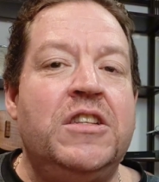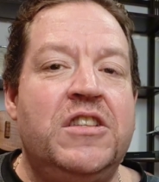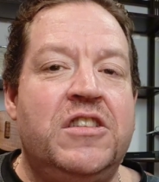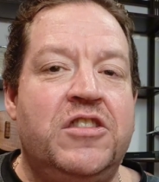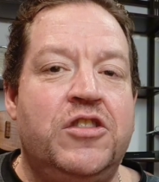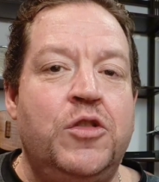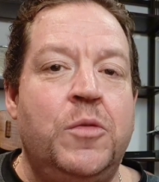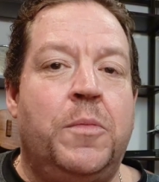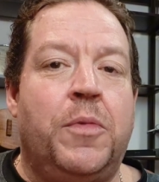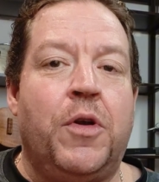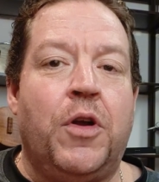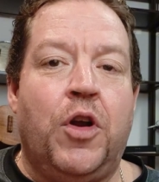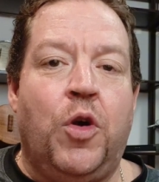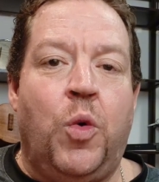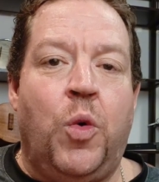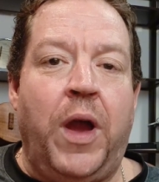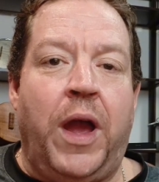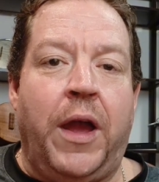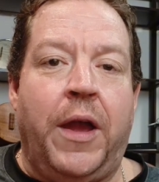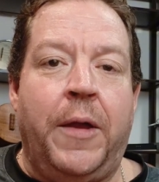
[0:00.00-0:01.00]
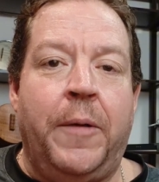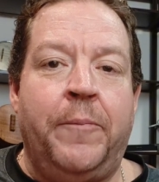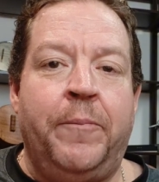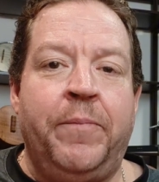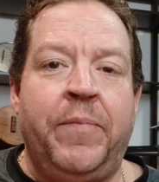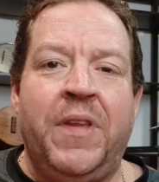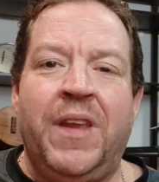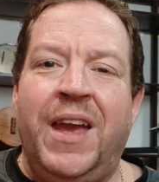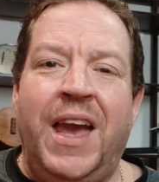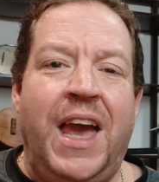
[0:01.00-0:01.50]
super quick,
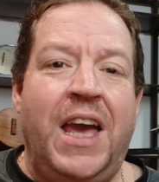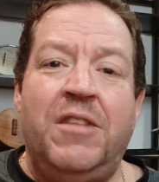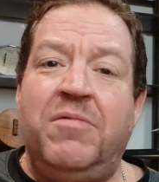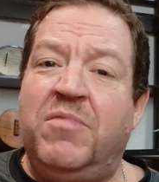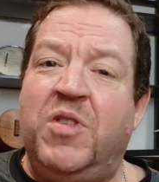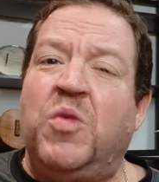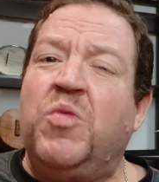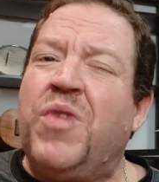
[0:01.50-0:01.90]
and